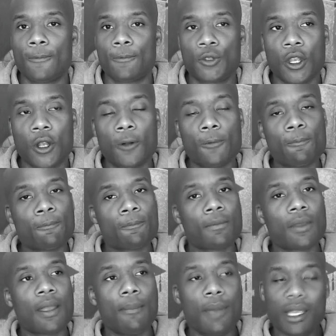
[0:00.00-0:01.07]
So
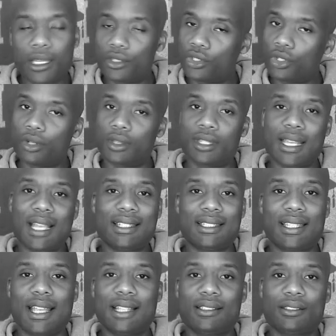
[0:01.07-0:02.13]
making sure that that's the
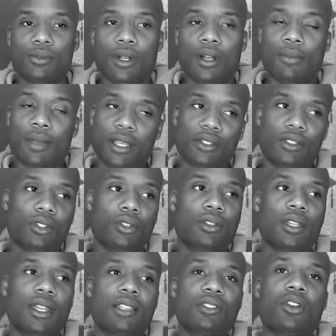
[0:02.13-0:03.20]
case as well, making sure
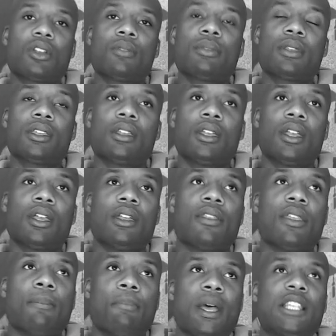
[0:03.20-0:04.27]
that it's going to be
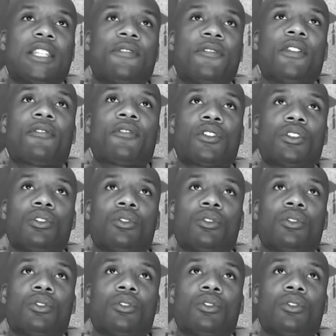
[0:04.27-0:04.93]
the best fit for you